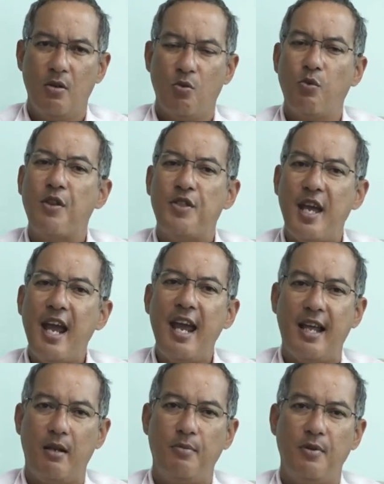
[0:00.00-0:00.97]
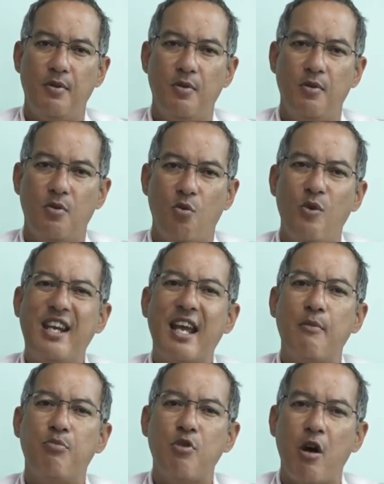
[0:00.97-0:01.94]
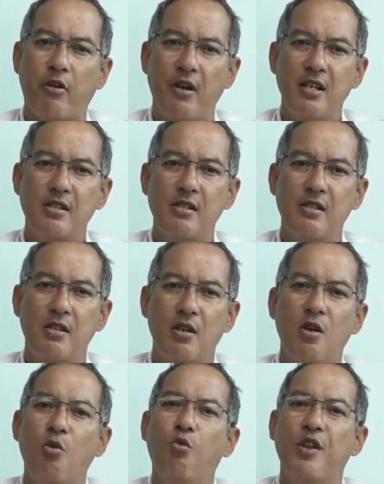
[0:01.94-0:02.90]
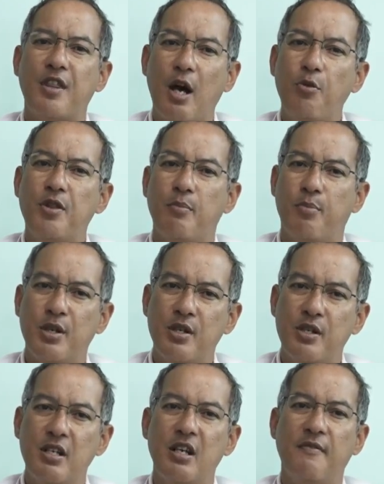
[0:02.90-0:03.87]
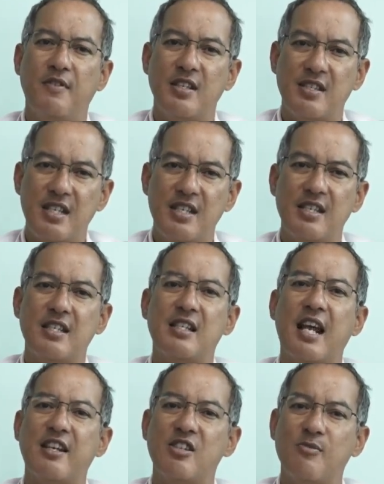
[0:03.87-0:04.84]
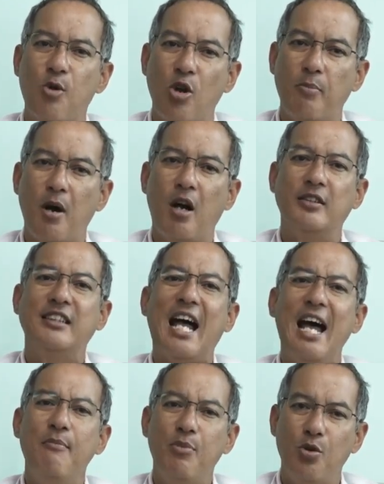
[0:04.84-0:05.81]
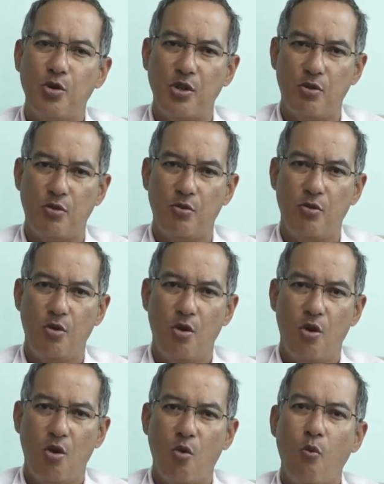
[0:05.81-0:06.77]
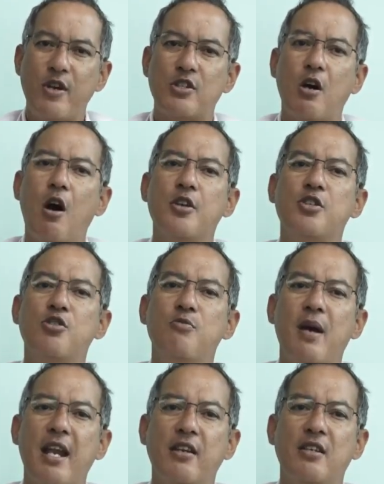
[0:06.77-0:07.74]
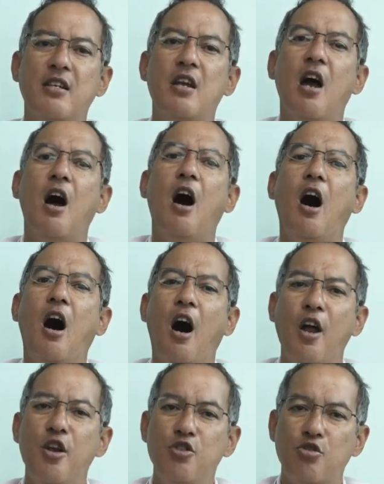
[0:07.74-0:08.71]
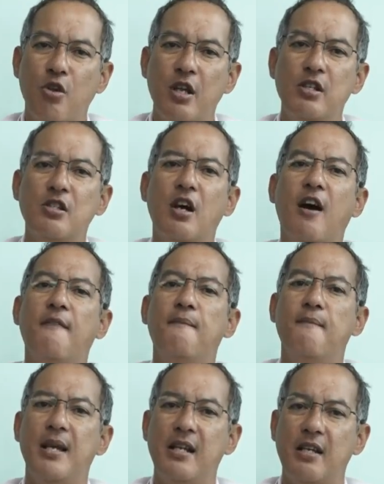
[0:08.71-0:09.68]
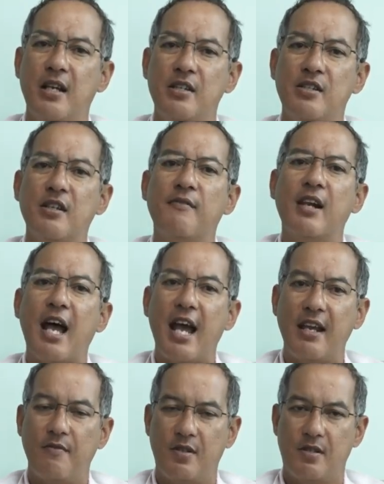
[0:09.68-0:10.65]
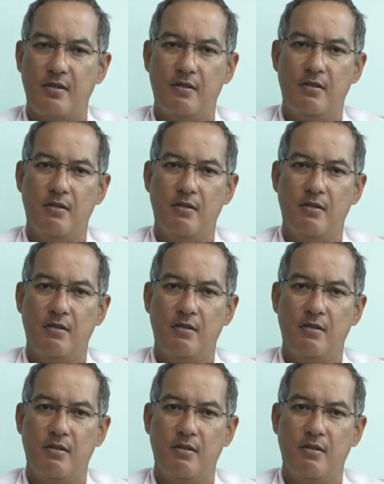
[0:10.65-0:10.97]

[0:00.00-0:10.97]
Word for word: With their help, we can progress without the burden of diseases like smallpox and polio, which cost humanity hundreds of millions of lives.